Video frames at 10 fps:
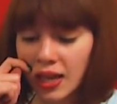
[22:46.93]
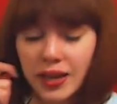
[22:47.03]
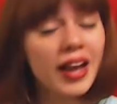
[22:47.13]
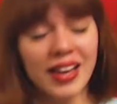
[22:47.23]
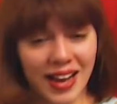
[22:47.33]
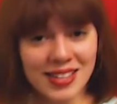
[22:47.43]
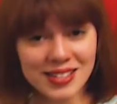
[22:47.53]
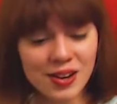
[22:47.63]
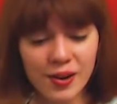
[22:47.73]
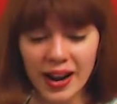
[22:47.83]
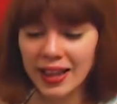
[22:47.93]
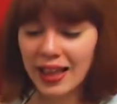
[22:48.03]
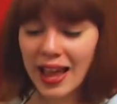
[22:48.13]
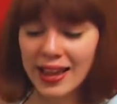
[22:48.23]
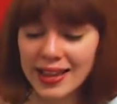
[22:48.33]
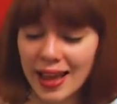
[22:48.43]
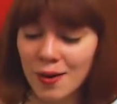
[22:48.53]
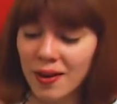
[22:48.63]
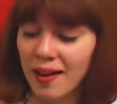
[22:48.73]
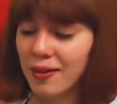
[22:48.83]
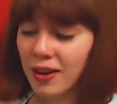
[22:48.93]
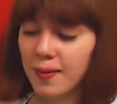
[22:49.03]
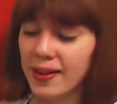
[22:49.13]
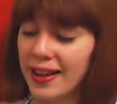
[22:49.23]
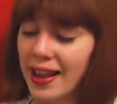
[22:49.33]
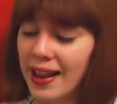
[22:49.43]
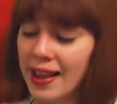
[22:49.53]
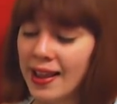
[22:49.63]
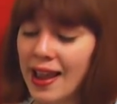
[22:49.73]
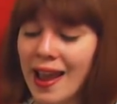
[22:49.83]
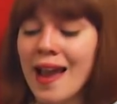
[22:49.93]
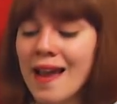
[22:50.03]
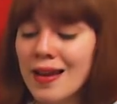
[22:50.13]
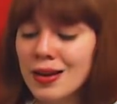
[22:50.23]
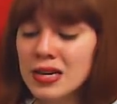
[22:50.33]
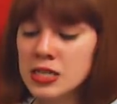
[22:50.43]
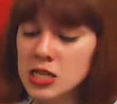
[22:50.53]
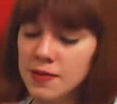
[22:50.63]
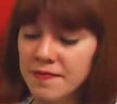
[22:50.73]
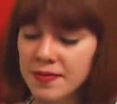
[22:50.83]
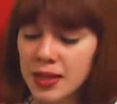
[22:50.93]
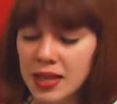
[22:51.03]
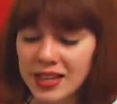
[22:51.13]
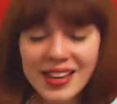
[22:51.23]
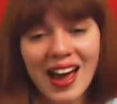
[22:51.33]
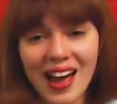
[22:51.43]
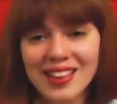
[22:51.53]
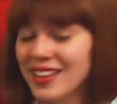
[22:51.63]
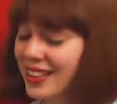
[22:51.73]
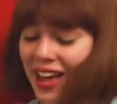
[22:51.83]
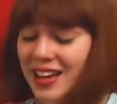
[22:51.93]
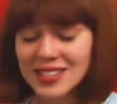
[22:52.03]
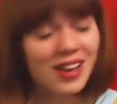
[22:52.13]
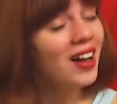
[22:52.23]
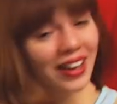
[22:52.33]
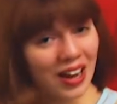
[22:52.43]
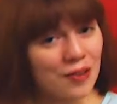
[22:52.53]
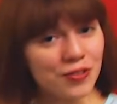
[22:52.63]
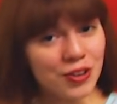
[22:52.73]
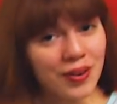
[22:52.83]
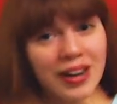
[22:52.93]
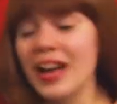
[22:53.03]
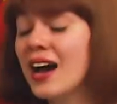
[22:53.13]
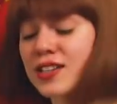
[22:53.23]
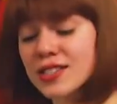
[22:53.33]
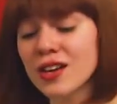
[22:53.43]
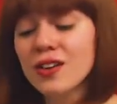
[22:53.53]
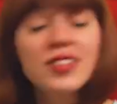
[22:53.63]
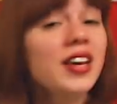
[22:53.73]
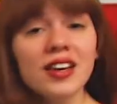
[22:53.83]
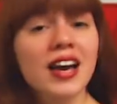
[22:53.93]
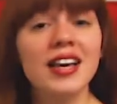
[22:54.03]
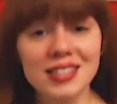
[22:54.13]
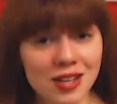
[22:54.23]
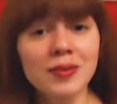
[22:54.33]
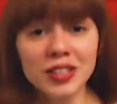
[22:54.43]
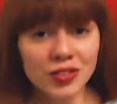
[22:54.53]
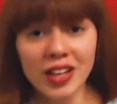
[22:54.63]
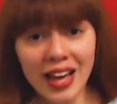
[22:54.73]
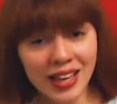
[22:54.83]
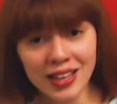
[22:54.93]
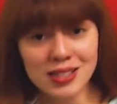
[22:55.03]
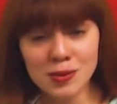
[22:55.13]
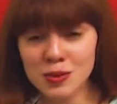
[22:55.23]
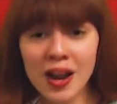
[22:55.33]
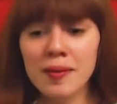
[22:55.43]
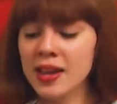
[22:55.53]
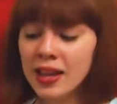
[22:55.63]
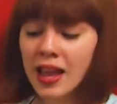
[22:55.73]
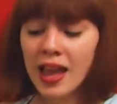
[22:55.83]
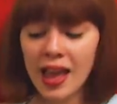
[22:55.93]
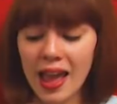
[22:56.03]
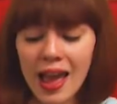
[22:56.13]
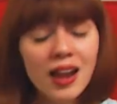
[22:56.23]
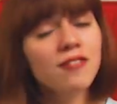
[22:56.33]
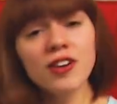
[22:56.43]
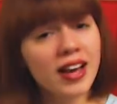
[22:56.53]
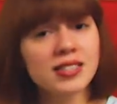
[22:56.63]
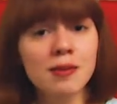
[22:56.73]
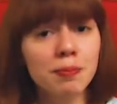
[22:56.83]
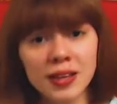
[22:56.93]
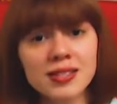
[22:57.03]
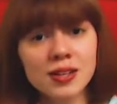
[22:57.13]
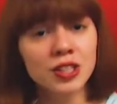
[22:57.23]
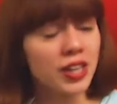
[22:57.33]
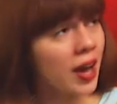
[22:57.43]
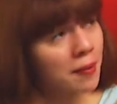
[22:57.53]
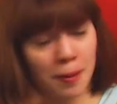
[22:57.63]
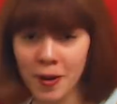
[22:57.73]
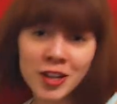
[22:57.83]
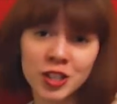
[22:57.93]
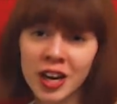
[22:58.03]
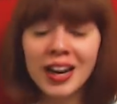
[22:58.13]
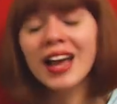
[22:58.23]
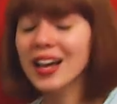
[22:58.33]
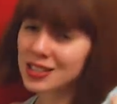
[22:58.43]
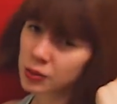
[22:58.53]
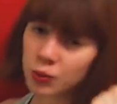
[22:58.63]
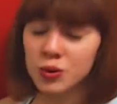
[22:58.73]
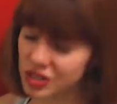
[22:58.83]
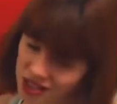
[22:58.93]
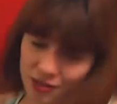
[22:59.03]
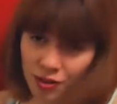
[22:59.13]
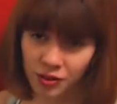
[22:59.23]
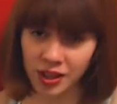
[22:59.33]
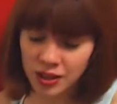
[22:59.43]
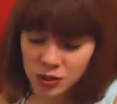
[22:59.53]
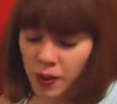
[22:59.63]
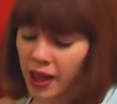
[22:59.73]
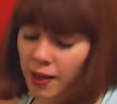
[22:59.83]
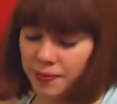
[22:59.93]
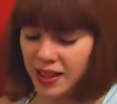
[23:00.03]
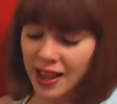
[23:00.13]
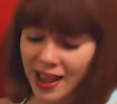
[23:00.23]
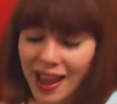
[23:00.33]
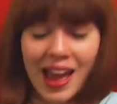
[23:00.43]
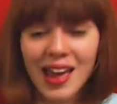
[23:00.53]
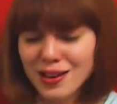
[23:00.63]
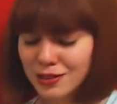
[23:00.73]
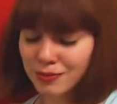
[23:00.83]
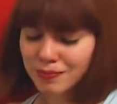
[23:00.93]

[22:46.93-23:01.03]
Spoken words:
now you guys know what I like and what I'm going to be getting, and yeah, I think that is all I got for you right now. So thank you guys so much for liking and subscribing. And if you guys could please go check out my Patreon, I got some cool stuff over there as well. And